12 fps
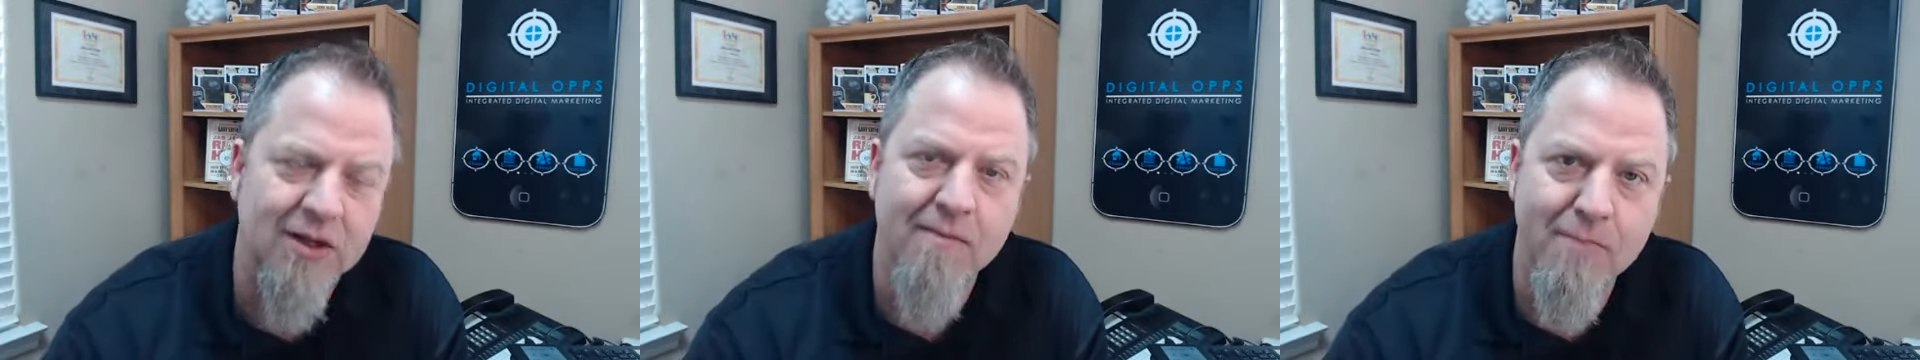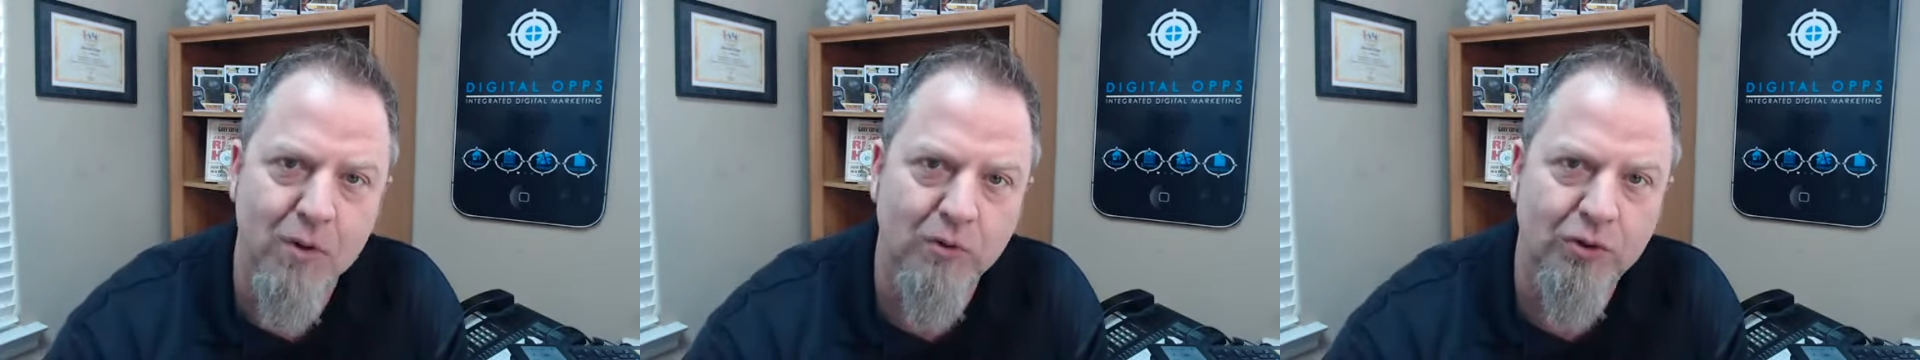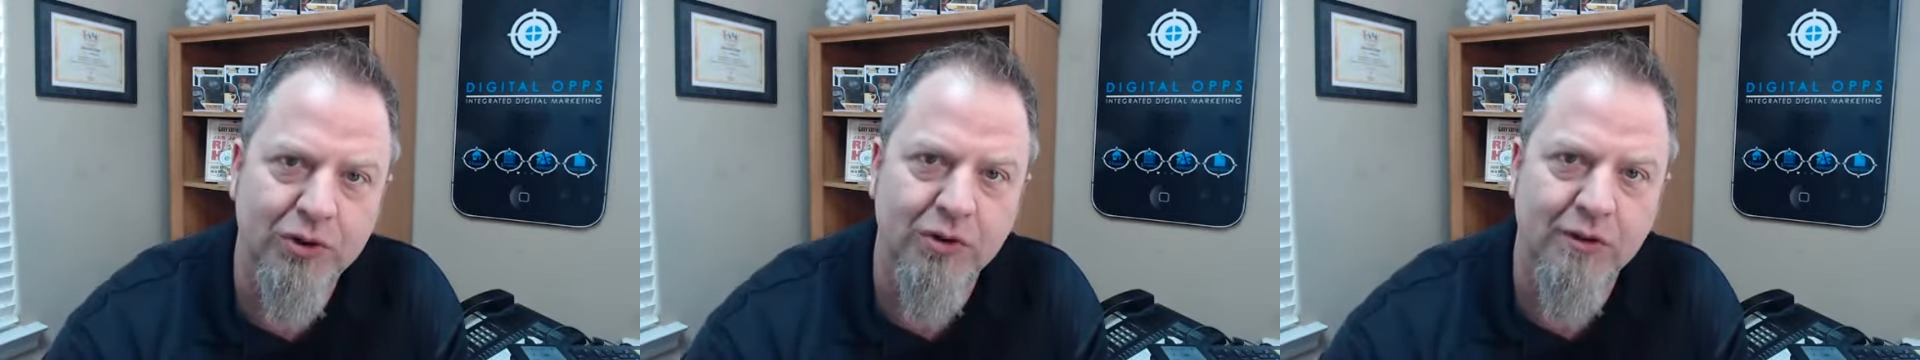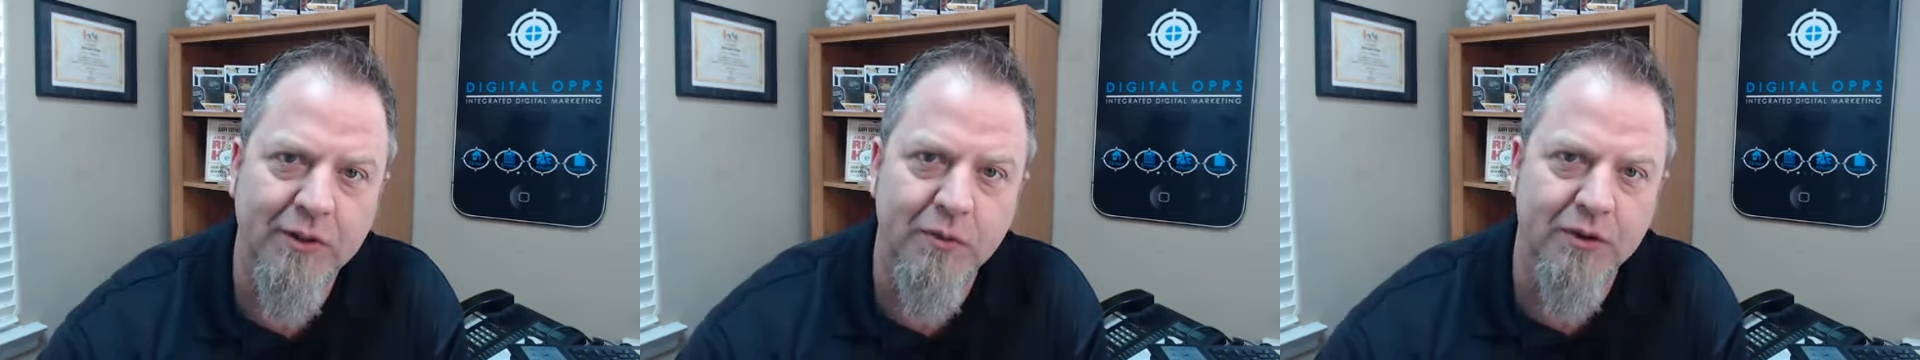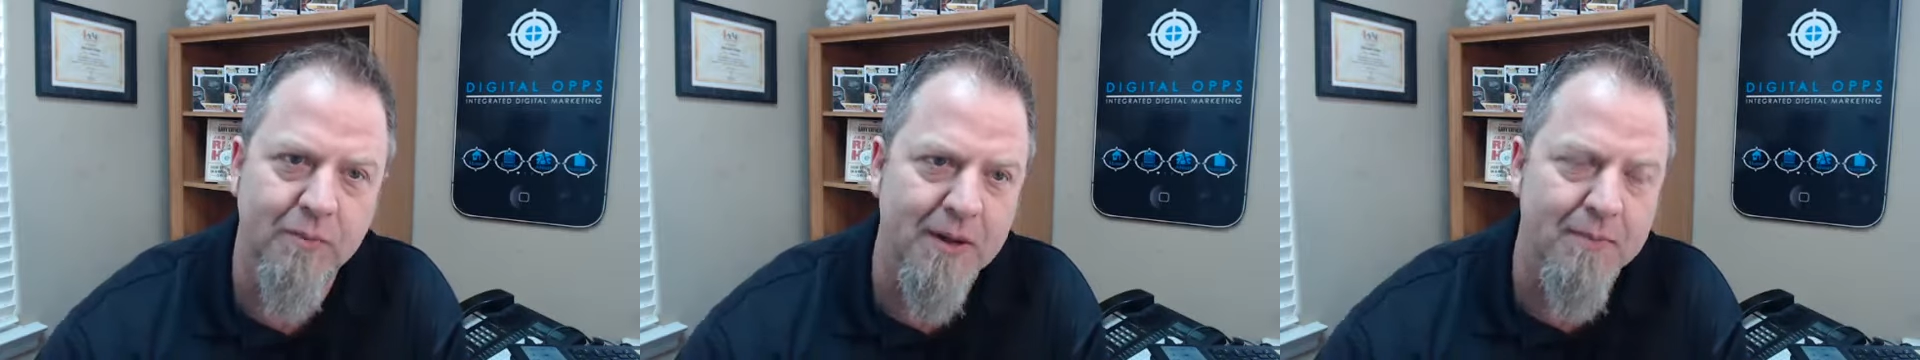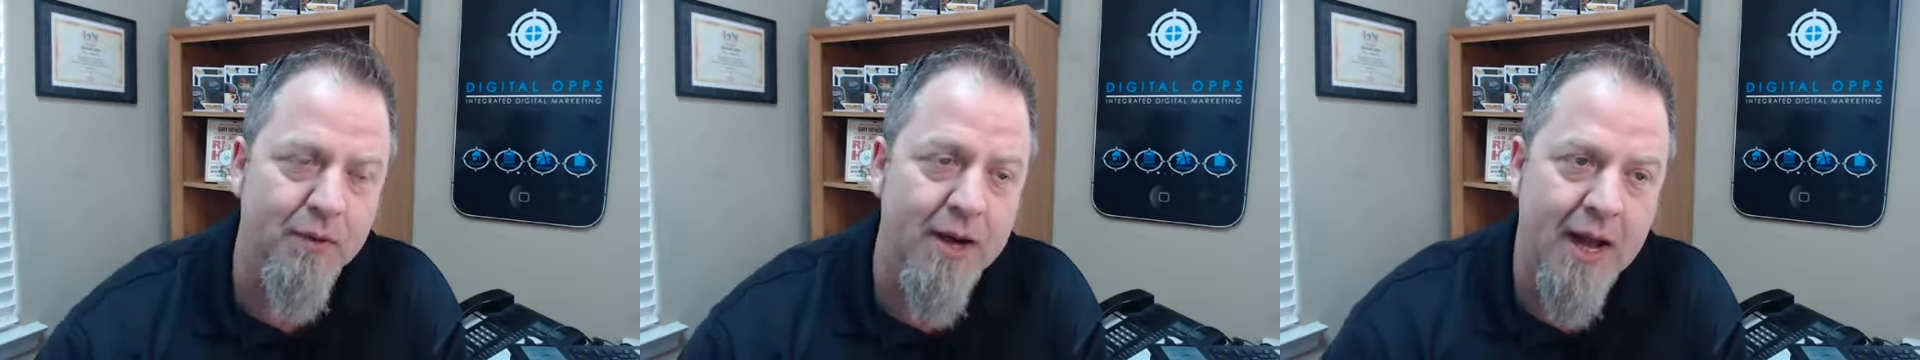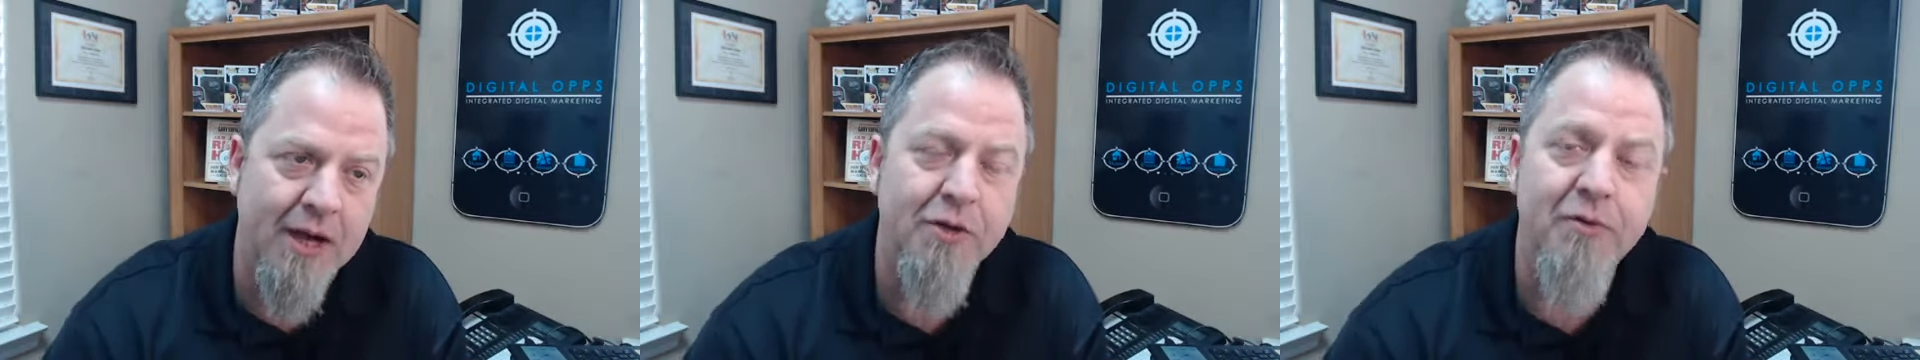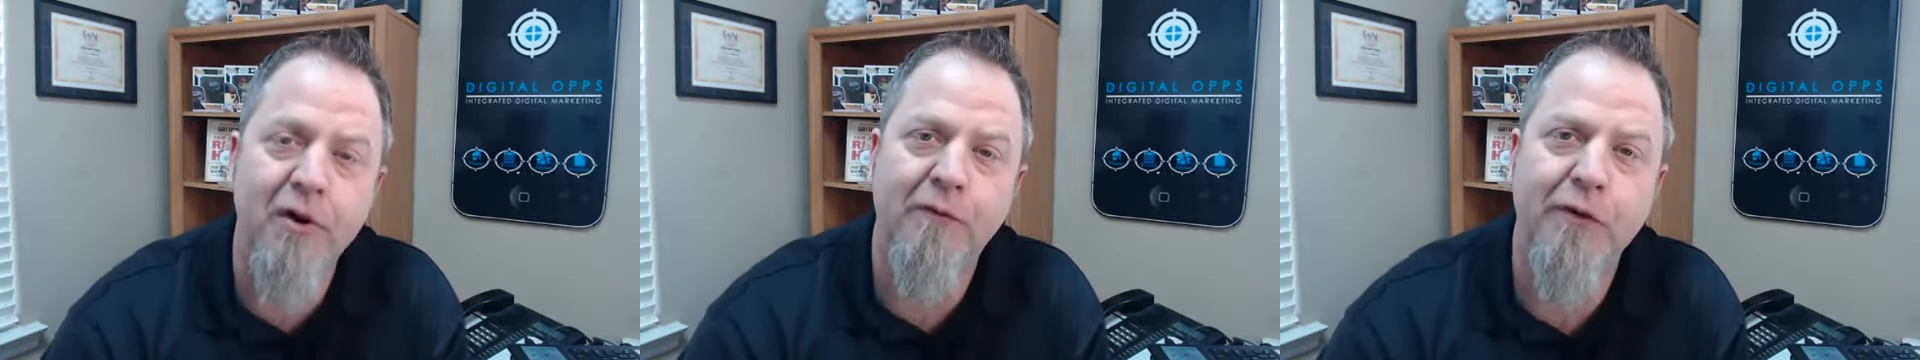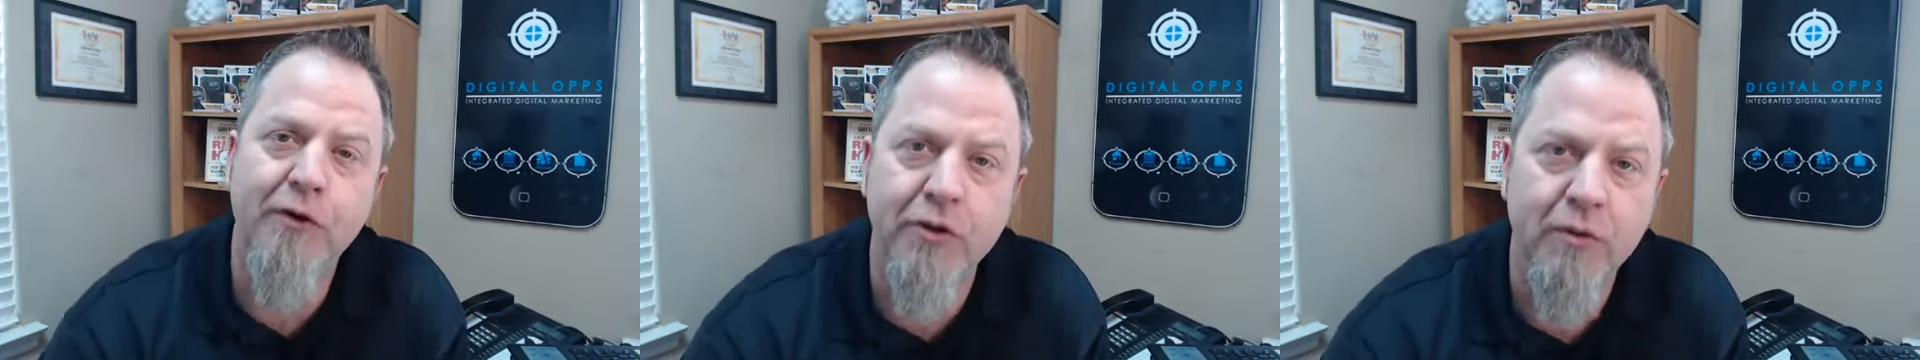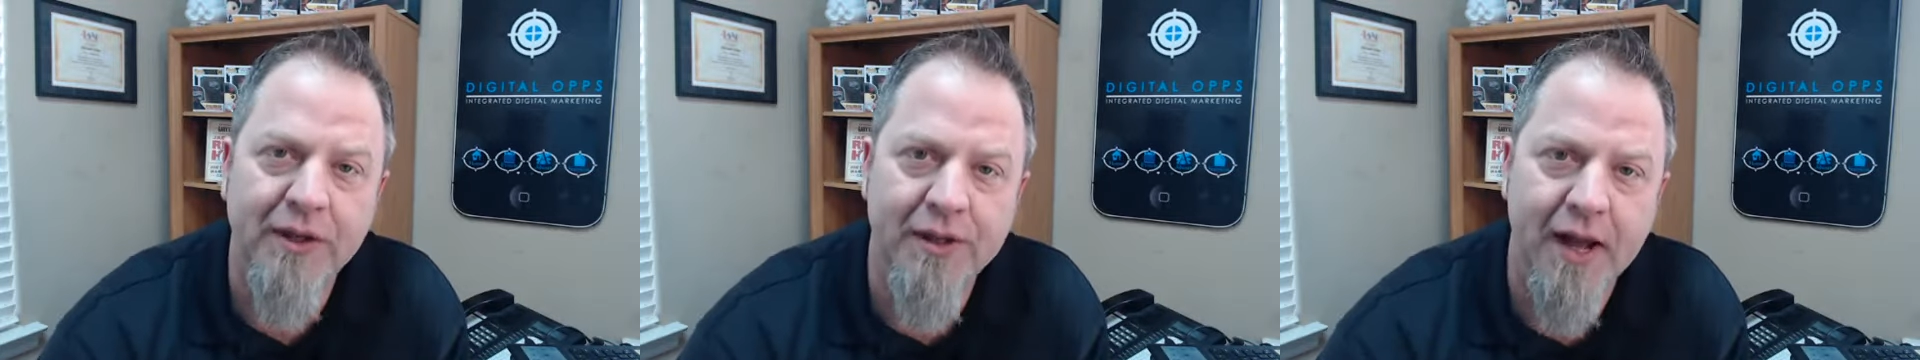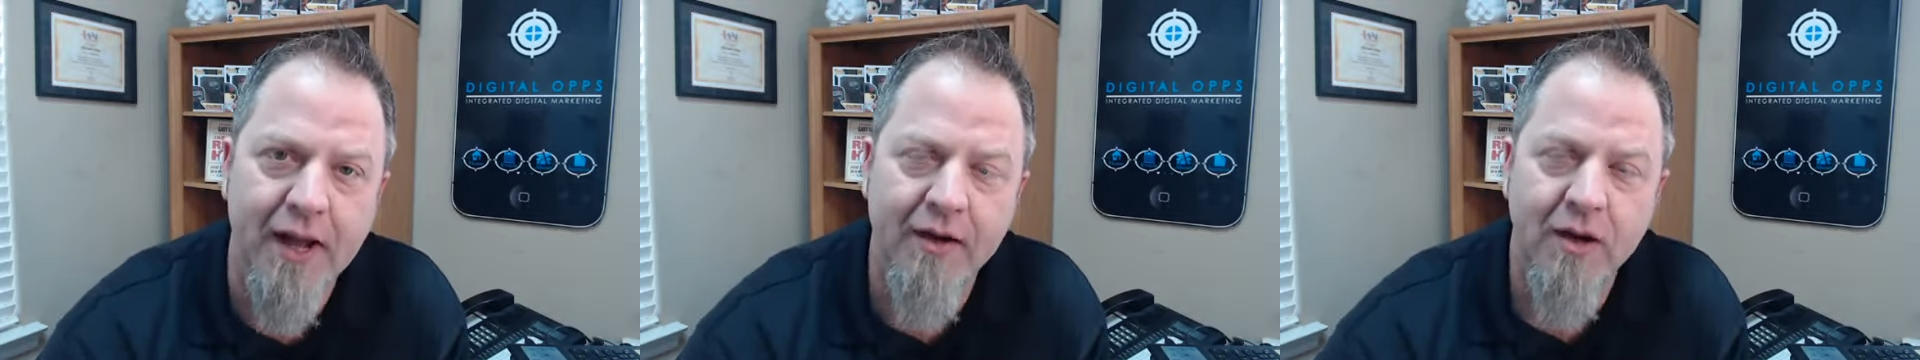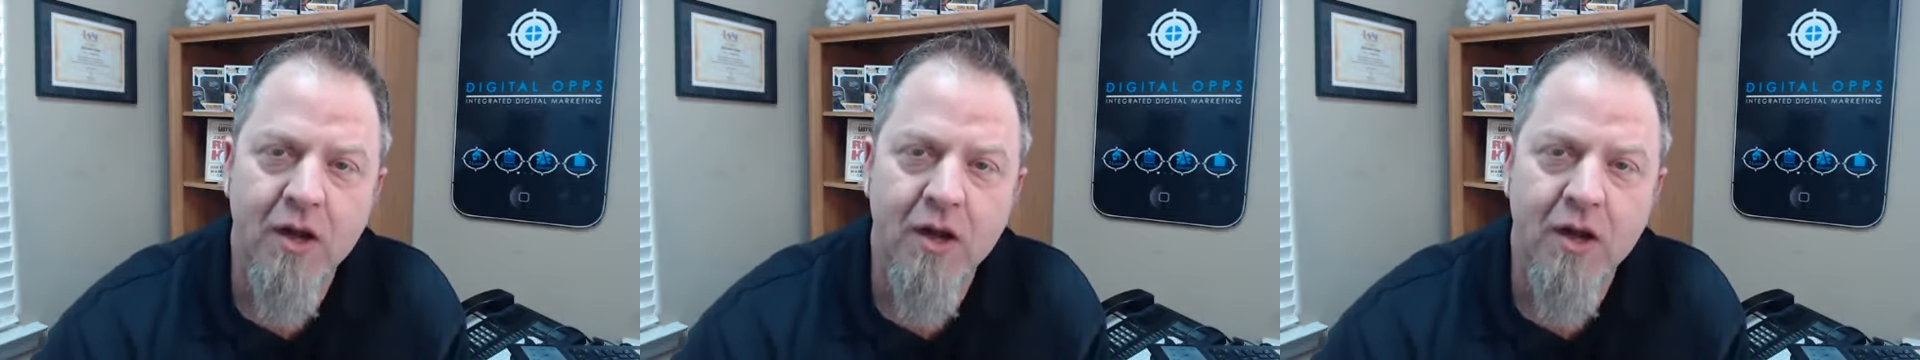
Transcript: emotionally with the people. And how do you know if you're doing that?